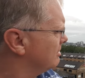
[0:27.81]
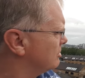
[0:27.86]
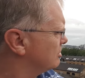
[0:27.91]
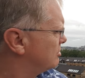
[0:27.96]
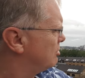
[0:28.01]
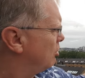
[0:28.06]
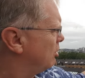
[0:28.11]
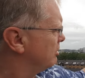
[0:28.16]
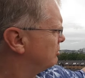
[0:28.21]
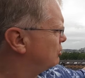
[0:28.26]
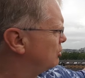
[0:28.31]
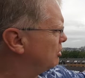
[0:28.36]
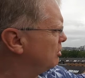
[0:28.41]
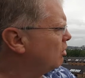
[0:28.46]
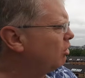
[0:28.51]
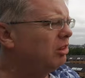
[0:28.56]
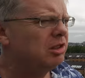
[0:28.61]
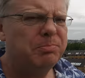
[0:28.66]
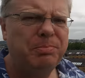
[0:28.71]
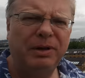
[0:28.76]
Just thought I'd show
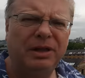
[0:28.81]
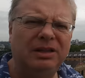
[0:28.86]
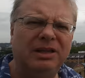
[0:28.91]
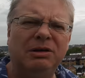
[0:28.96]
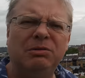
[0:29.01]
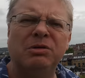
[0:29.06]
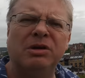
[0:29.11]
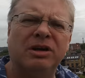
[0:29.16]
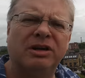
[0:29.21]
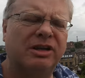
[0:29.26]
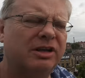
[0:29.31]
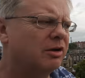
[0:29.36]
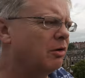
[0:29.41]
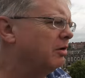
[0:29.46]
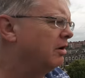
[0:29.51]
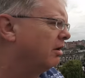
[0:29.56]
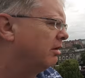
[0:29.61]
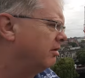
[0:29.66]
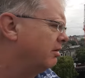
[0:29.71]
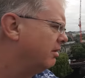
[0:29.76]
you all the building work
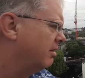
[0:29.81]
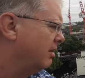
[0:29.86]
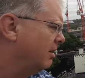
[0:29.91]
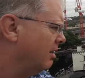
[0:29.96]
going on.